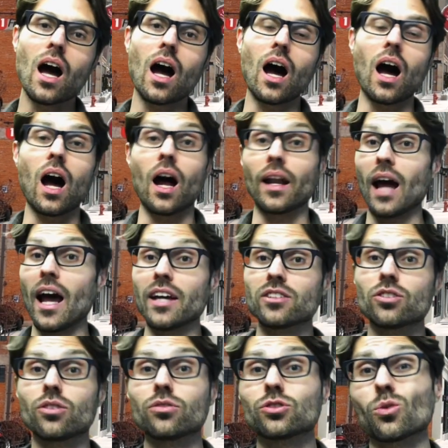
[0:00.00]
on
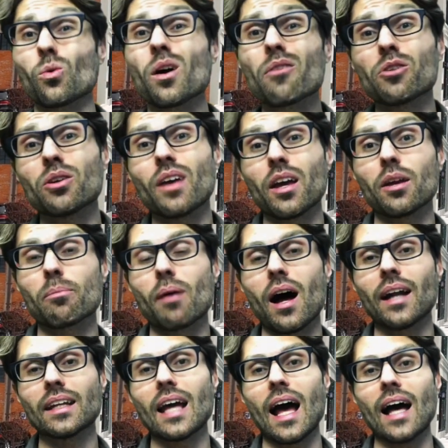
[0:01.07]
iTunes or wherever you get your
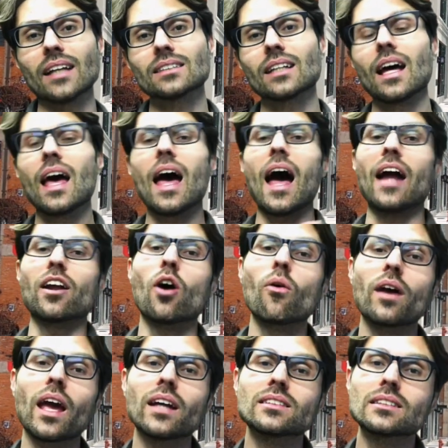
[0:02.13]
podcast at
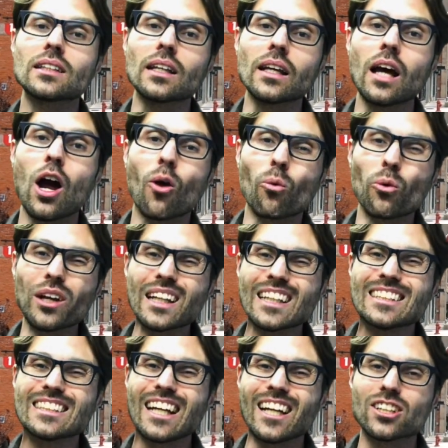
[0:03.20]
OKC Real
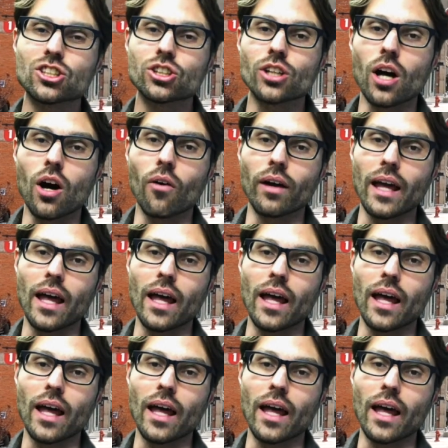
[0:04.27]
Estate Show.